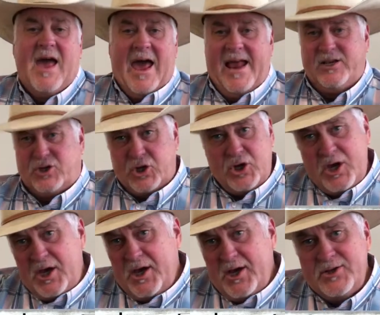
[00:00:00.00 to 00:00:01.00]
And
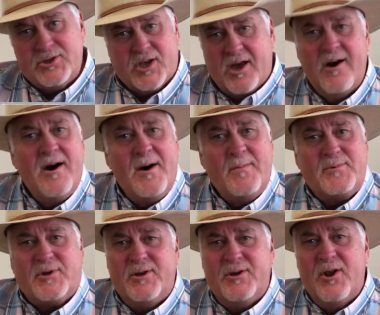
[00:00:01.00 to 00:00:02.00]
she's come
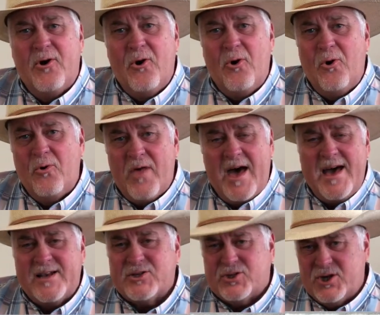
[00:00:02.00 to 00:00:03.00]
to know
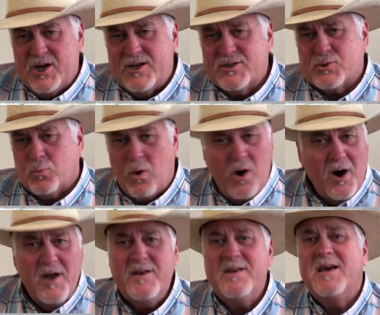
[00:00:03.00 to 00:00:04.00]
that's just
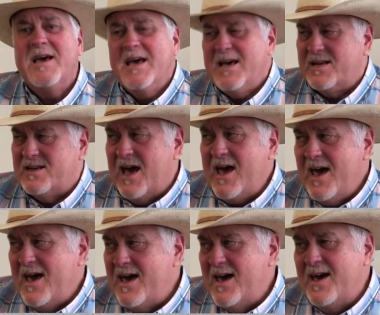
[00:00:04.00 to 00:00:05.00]
what
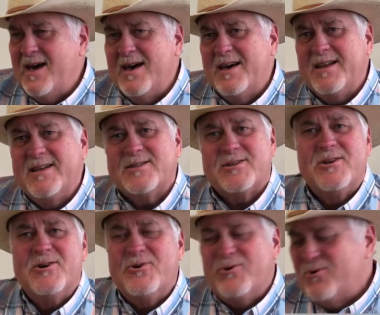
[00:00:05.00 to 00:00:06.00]
daddies
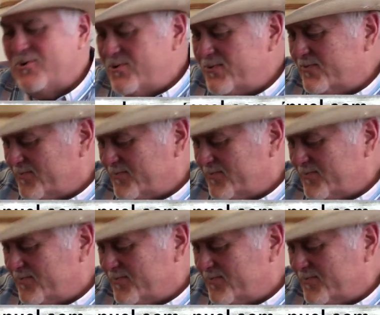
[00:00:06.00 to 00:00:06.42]
do.